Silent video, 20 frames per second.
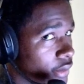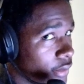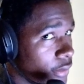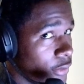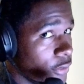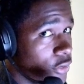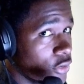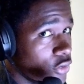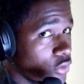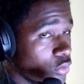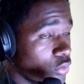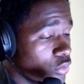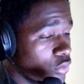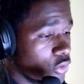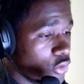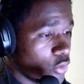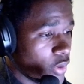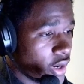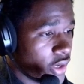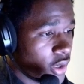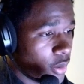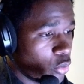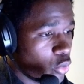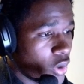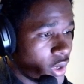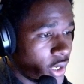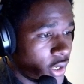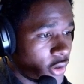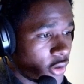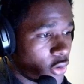You end up
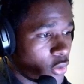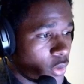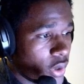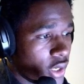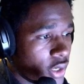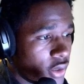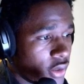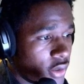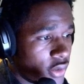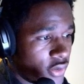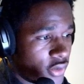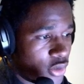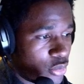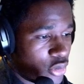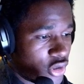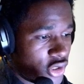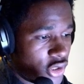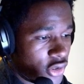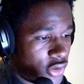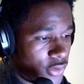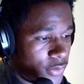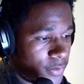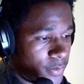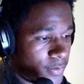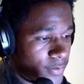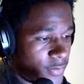winning a queen in this position.